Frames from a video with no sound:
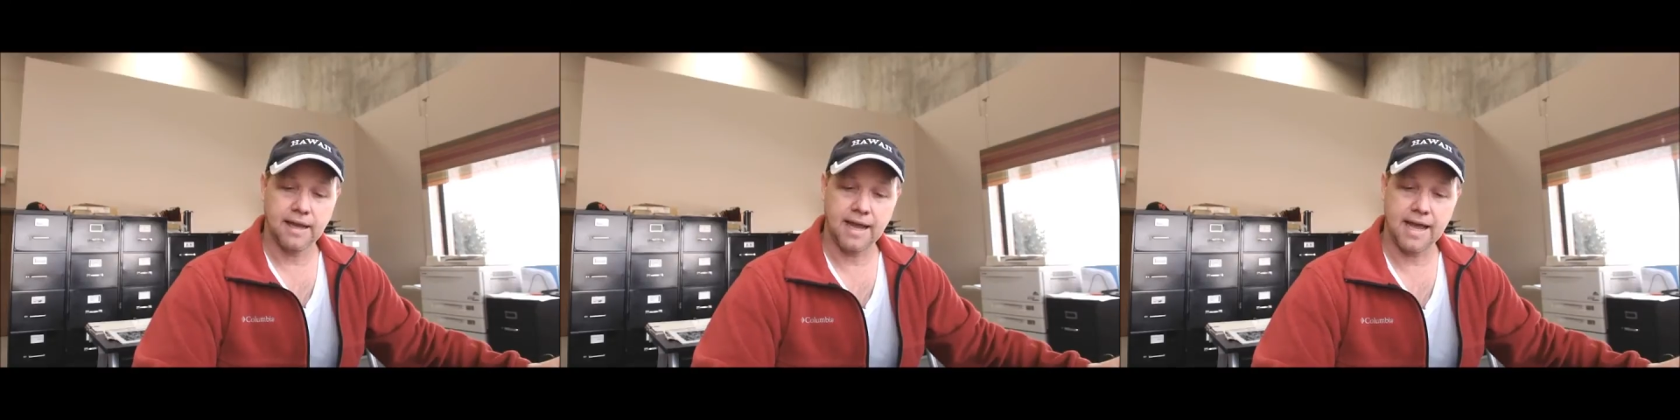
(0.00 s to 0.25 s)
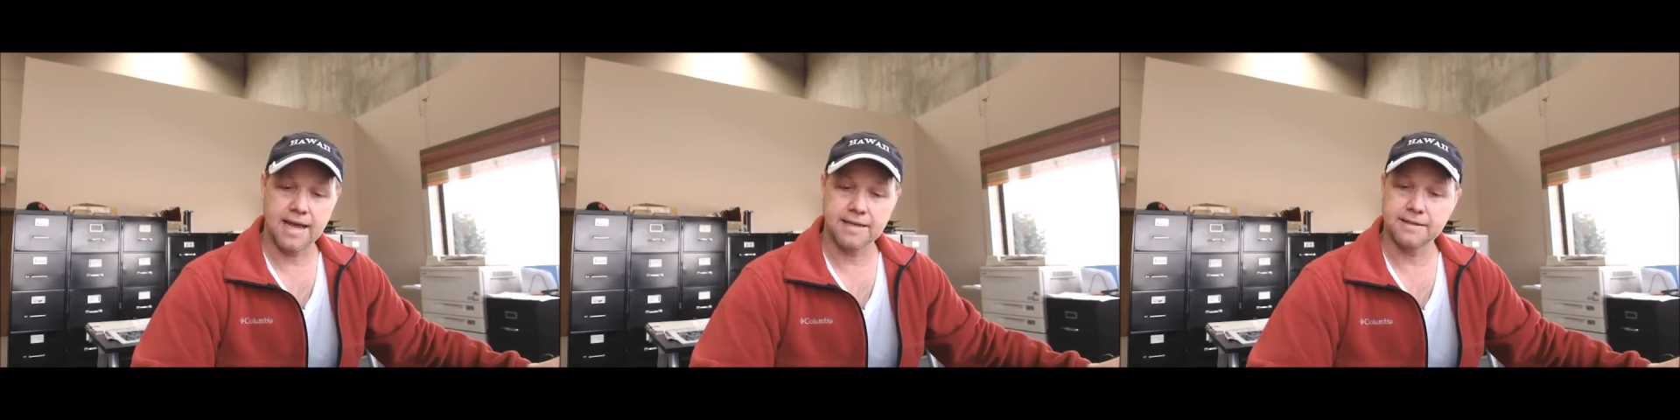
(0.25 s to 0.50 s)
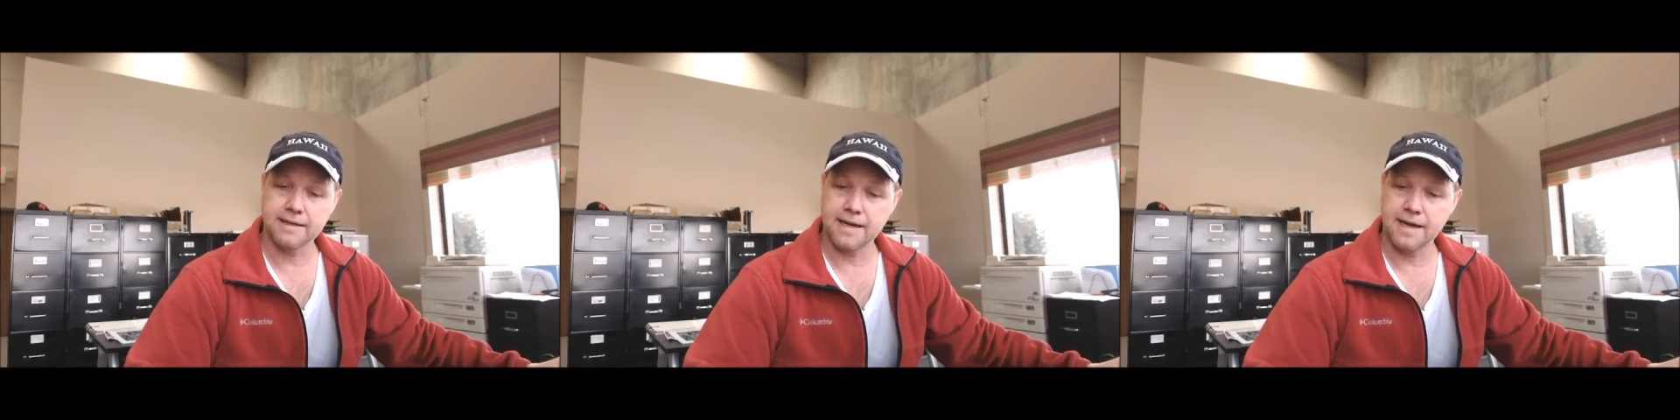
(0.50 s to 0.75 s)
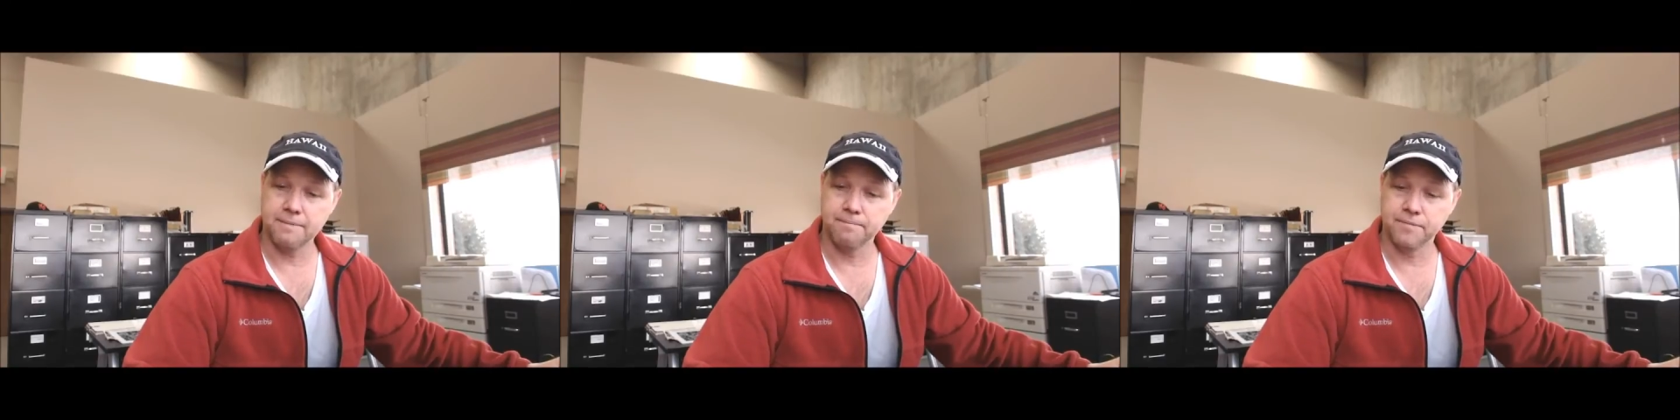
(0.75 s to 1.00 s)
And
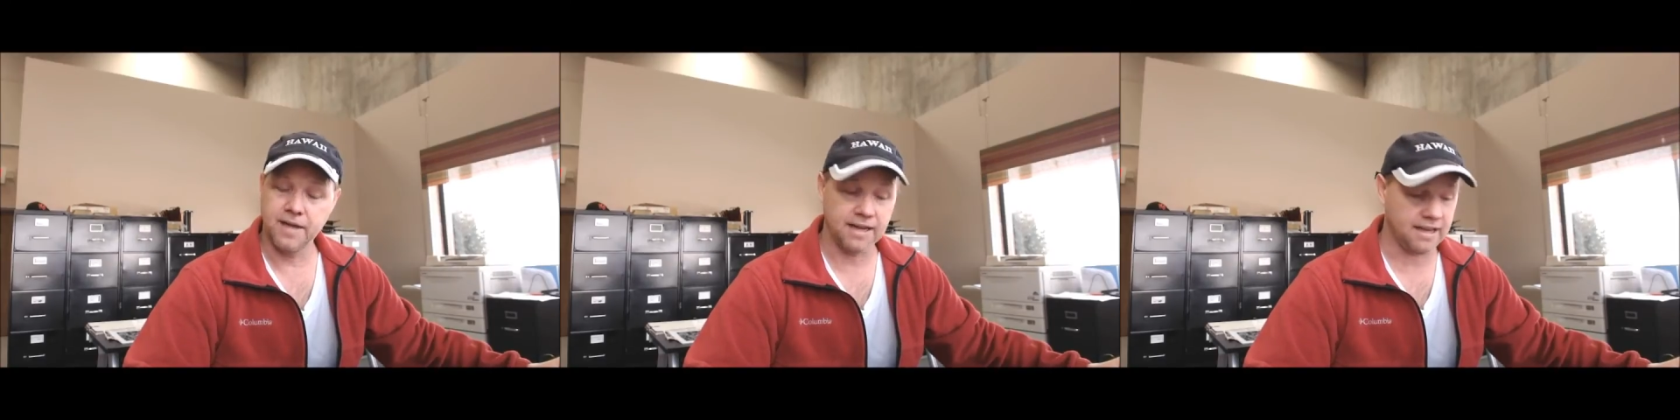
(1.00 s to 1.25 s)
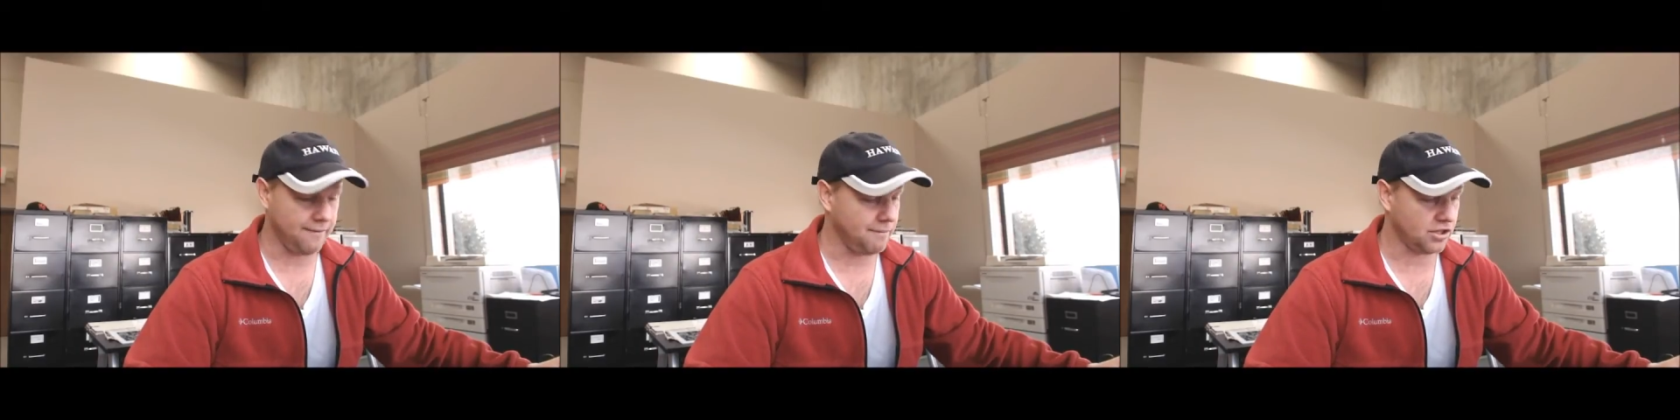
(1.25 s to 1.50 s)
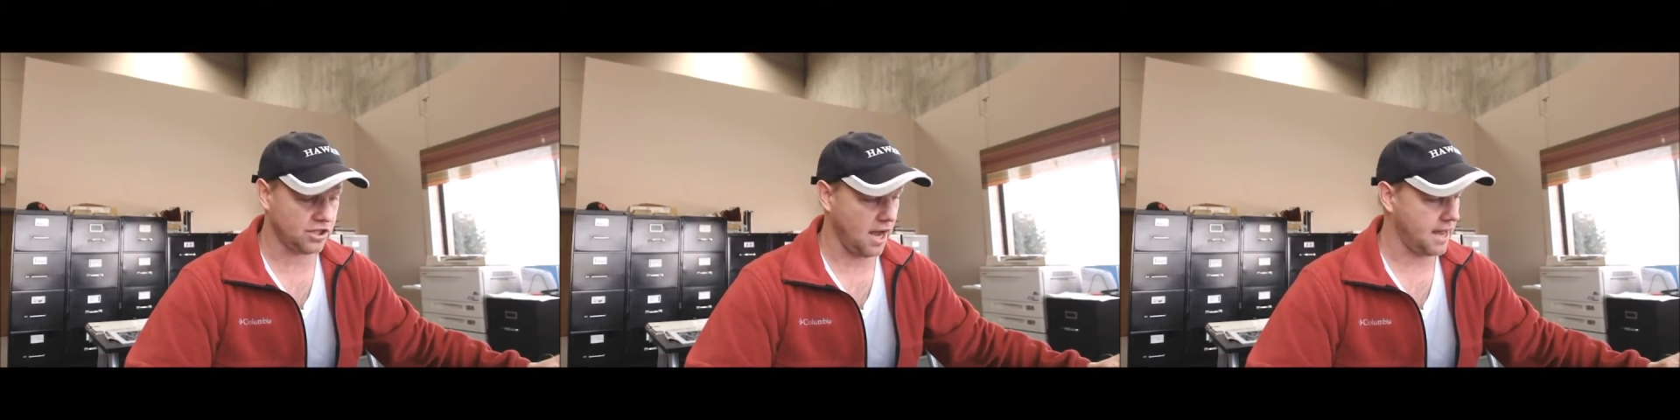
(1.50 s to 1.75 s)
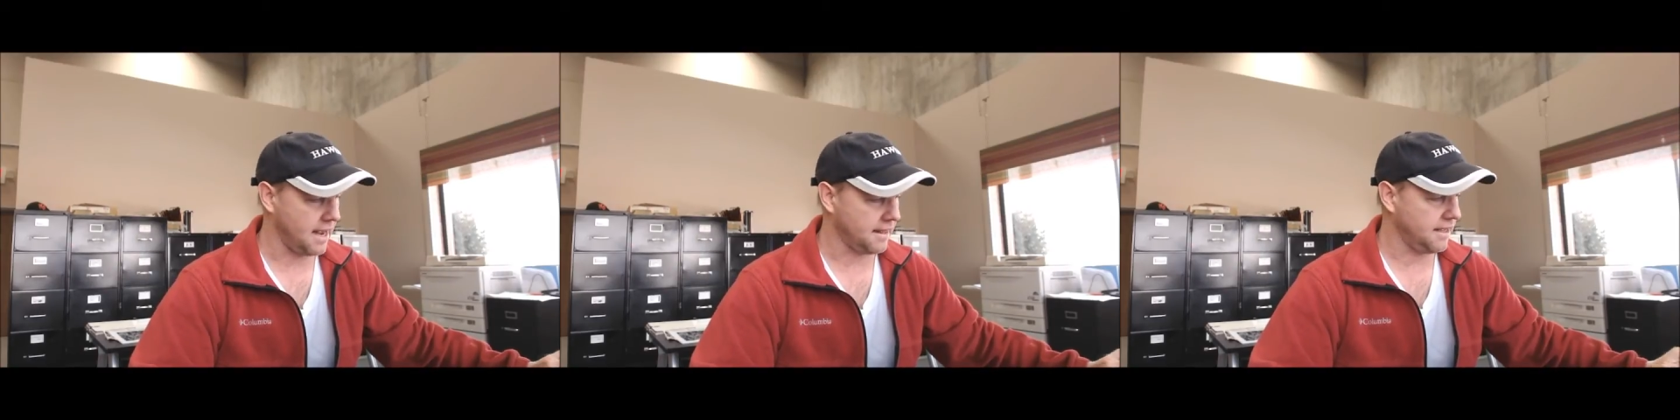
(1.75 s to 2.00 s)
uh, yeah, give them a shot.